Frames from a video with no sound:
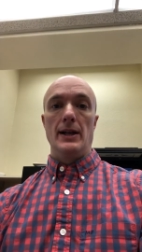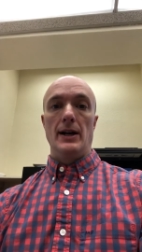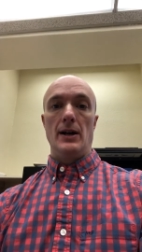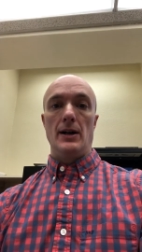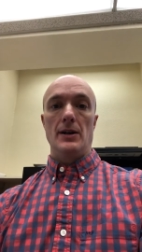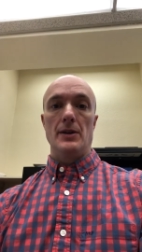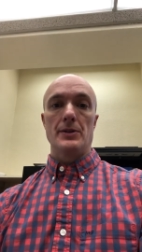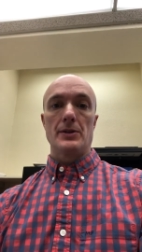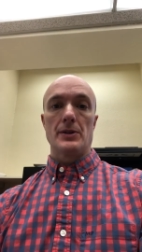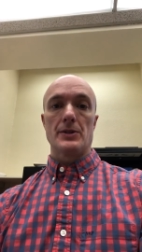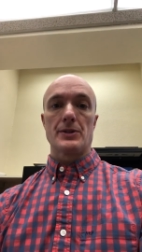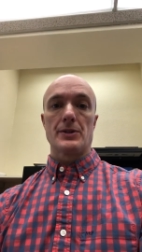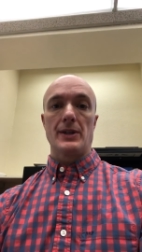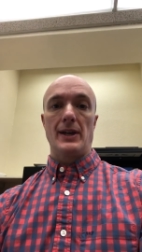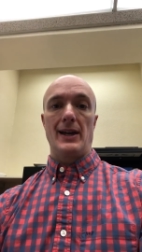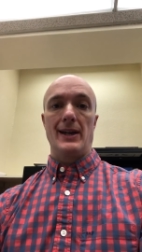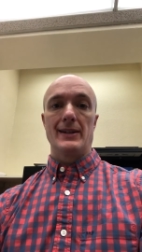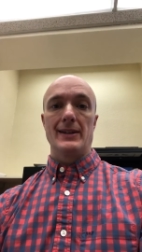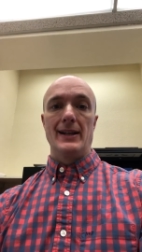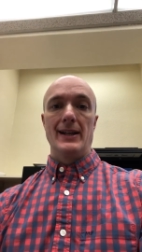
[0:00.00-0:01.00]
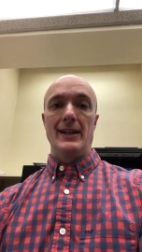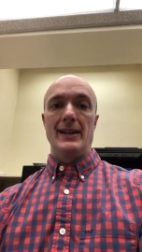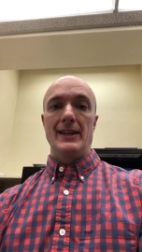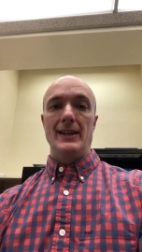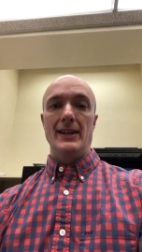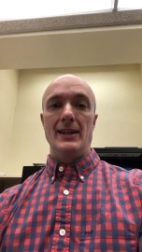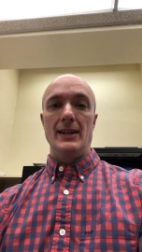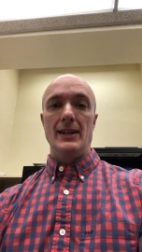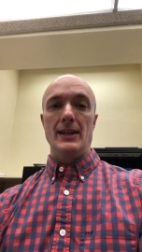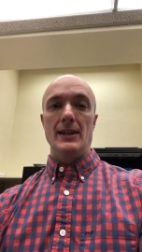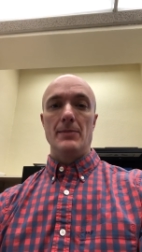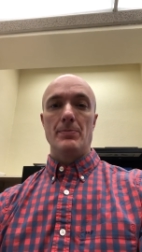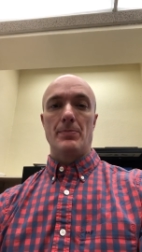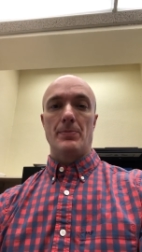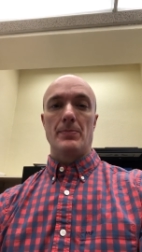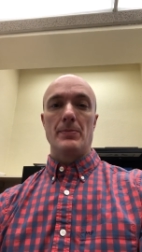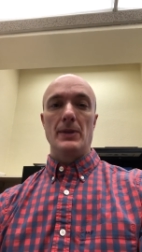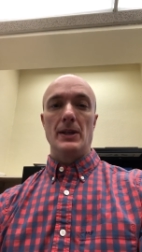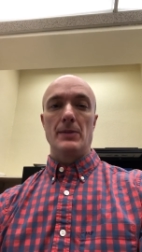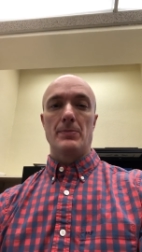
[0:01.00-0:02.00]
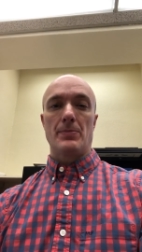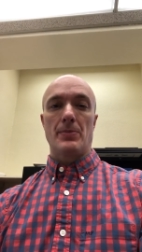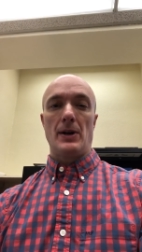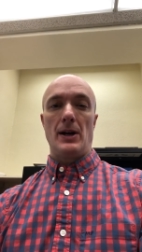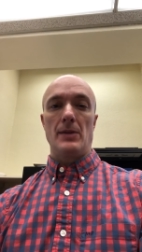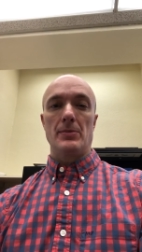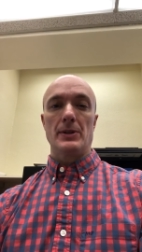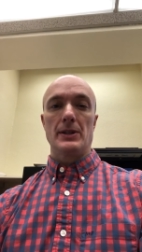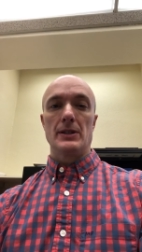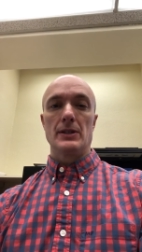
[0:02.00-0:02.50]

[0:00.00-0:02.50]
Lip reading: others that it probably